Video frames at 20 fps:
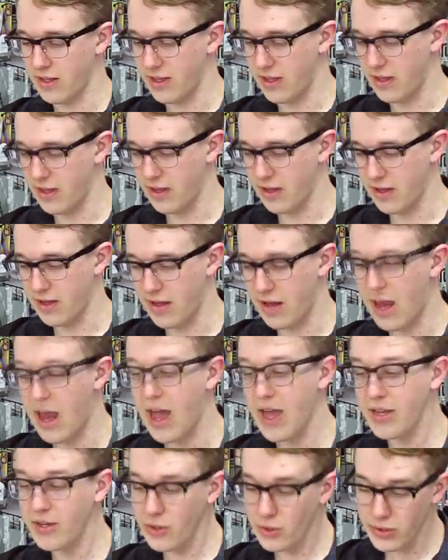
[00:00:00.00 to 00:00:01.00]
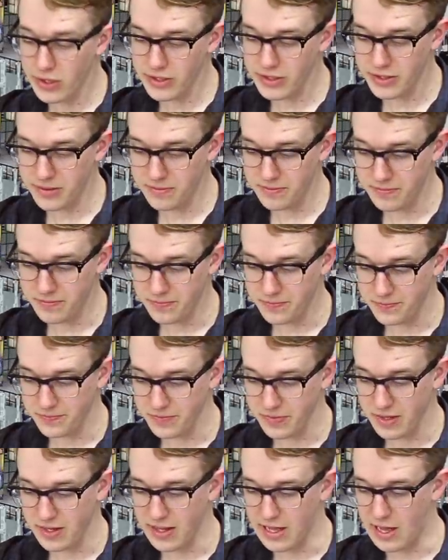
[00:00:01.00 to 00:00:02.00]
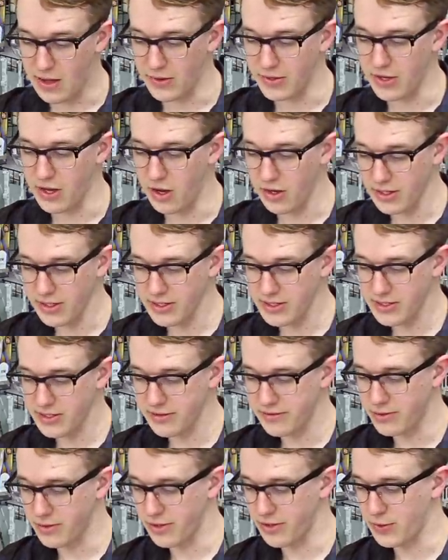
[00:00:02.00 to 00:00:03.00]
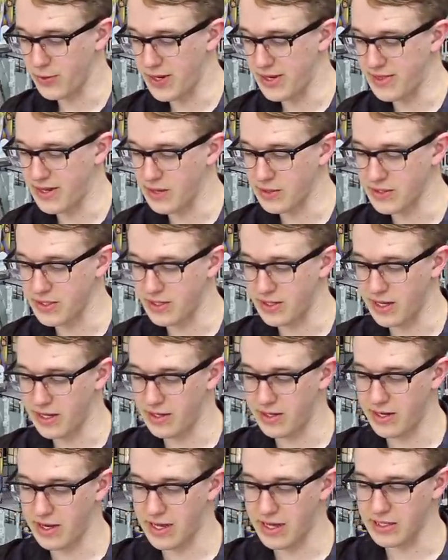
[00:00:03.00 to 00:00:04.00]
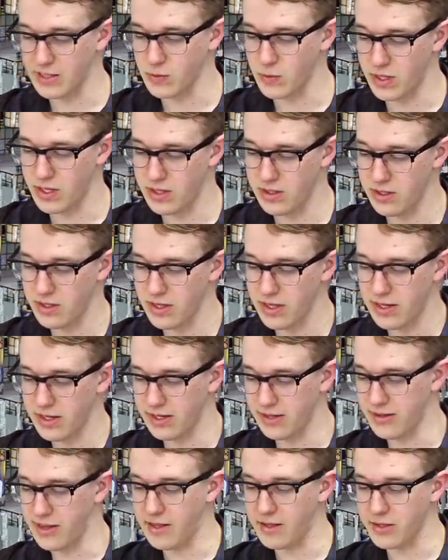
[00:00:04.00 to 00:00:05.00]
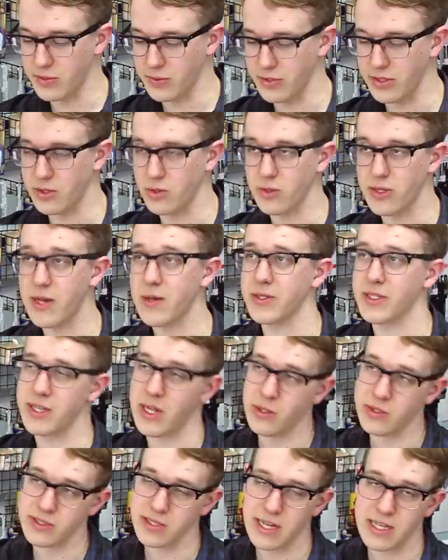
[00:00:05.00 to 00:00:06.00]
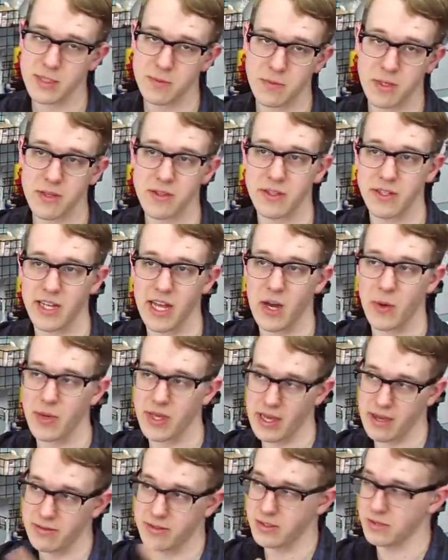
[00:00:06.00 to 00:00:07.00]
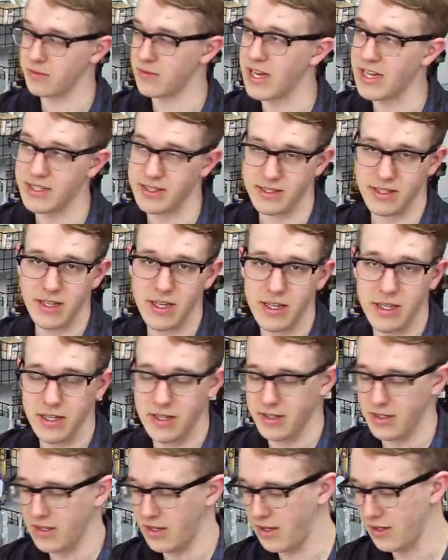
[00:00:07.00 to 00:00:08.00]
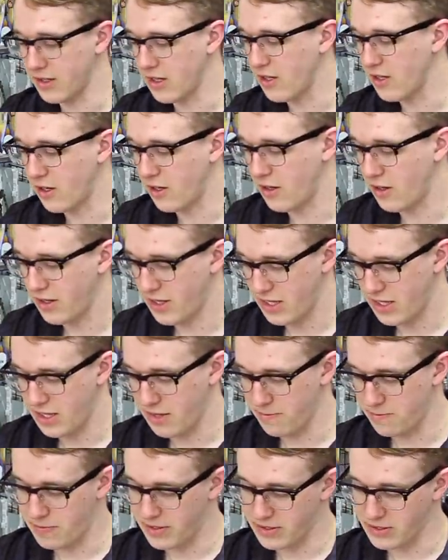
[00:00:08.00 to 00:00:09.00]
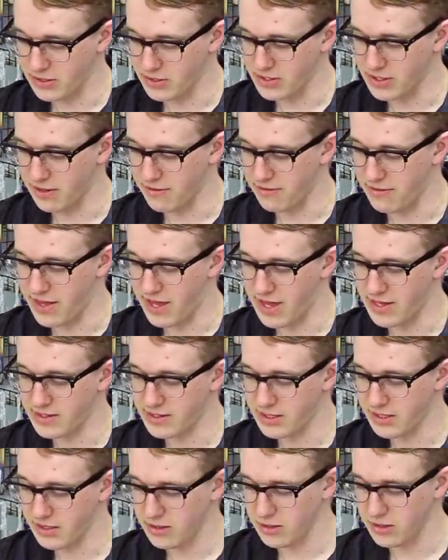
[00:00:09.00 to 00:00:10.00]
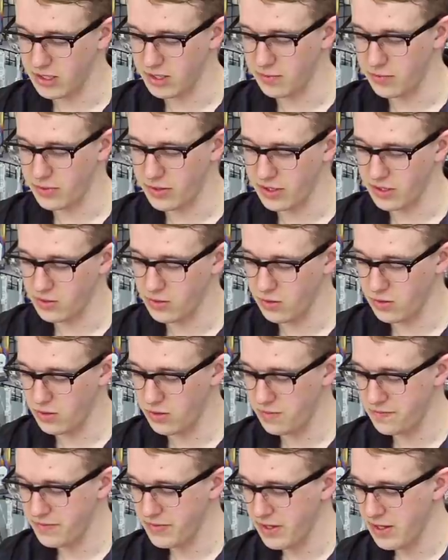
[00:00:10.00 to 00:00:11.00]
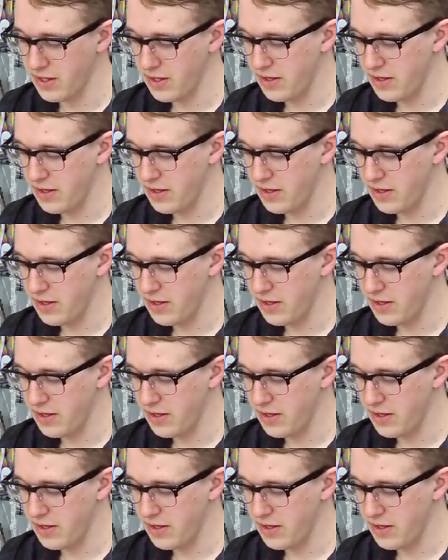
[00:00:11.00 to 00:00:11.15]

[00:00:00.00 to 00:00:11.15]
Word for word: uh, Heine Gundam out in August for three thousand yen as well. Again, that looks really cool. That was announced last month, and now we have some nice Uh, color pictures of that, looking pretty cool.